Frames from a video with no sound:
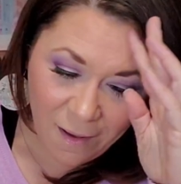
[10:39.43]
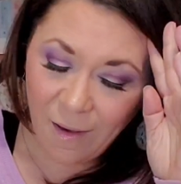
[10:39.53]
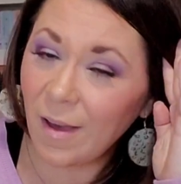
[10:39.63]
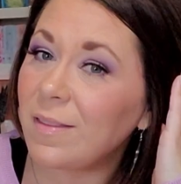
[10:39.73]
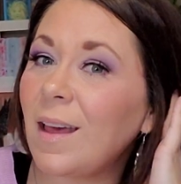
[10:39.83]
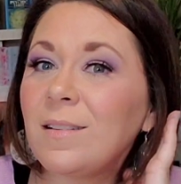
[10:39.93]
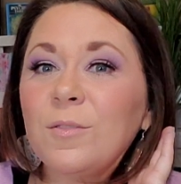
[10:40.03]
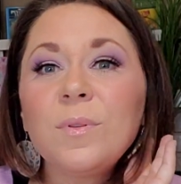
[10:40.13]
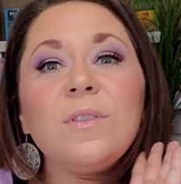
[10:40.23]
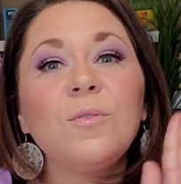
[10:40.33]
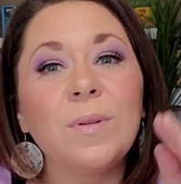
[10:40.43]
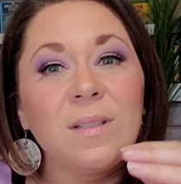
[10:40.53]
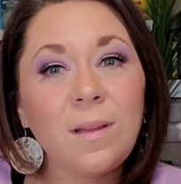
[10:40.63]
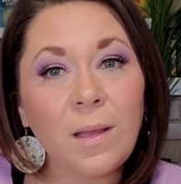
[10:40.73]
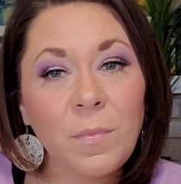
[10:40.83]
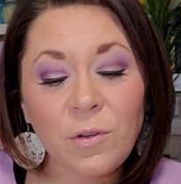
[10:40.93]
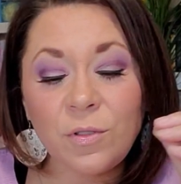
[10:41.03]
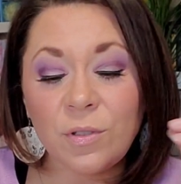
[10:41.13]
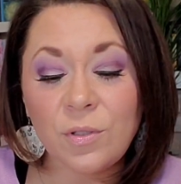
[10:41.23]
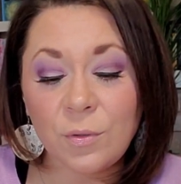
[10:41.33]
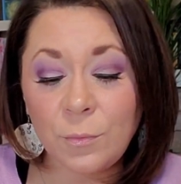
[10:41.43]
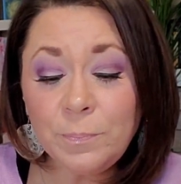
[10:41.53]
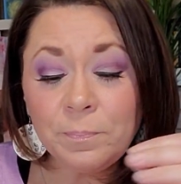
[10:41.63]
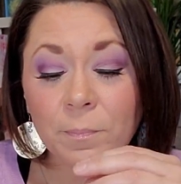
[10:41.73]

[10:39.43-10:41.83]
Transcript: That is what the twins came here to do.